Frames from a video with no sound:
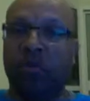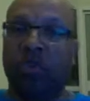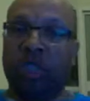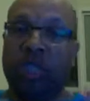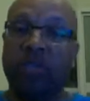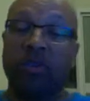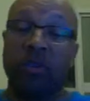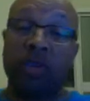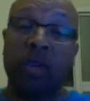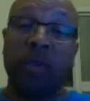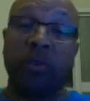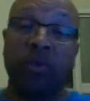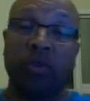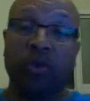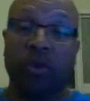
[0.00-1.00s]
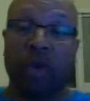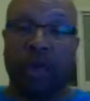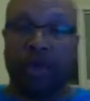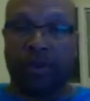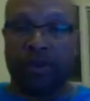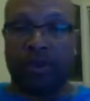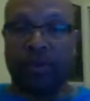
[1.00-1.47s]
Jesus comes to
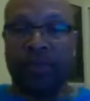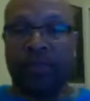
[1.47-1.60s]
us.